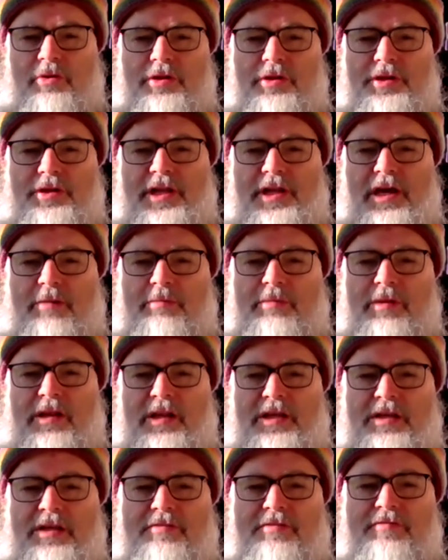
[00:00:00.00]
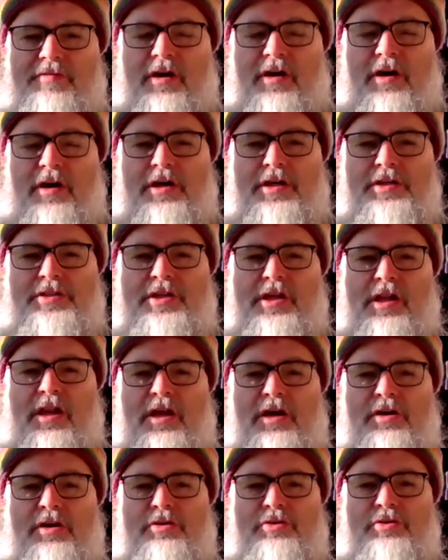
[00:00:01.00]
all I now believe. Eyes
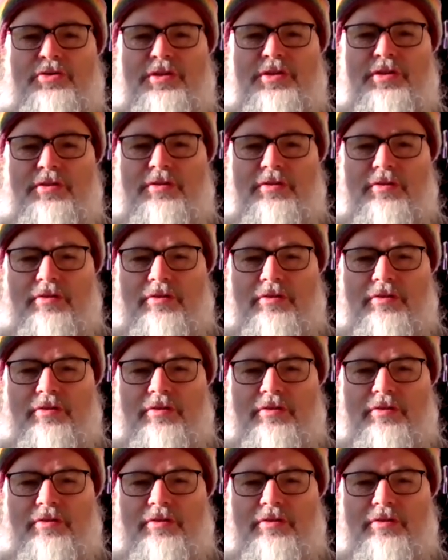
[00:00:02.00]
closed.